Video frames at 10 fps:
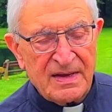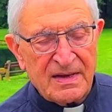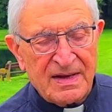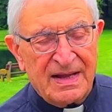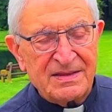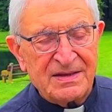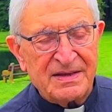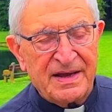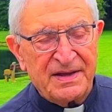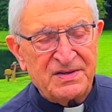
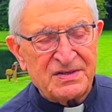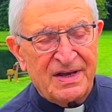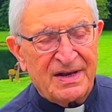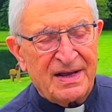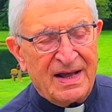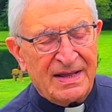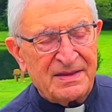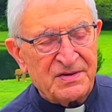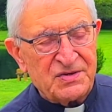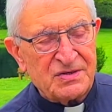candidates and
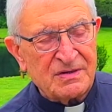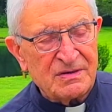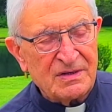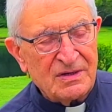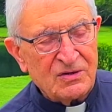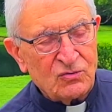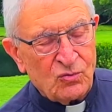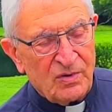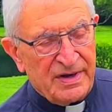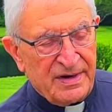others to
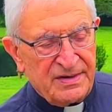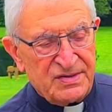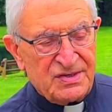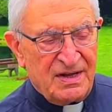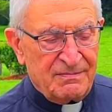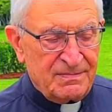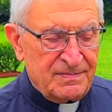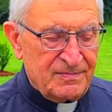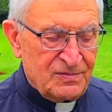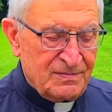learn some
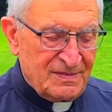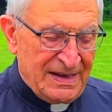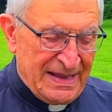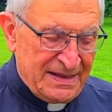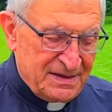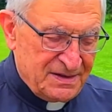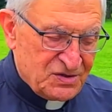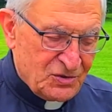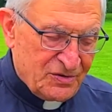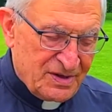Latin
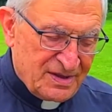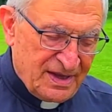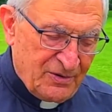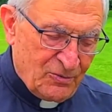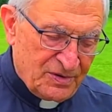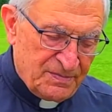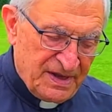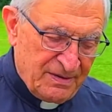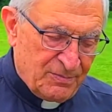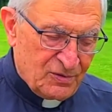so that they would be
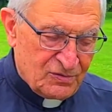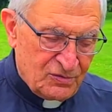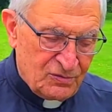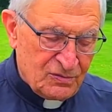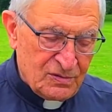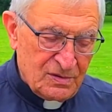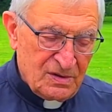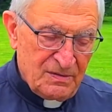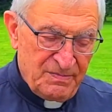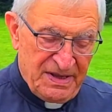able to
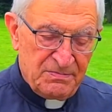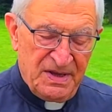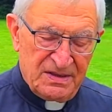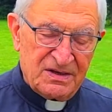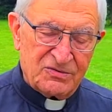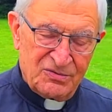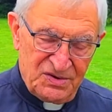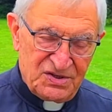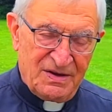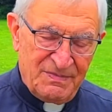be admitted to the
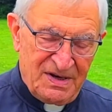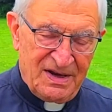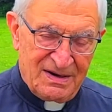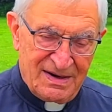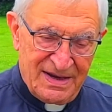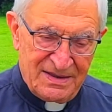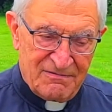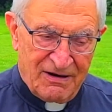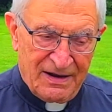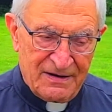seminary later on.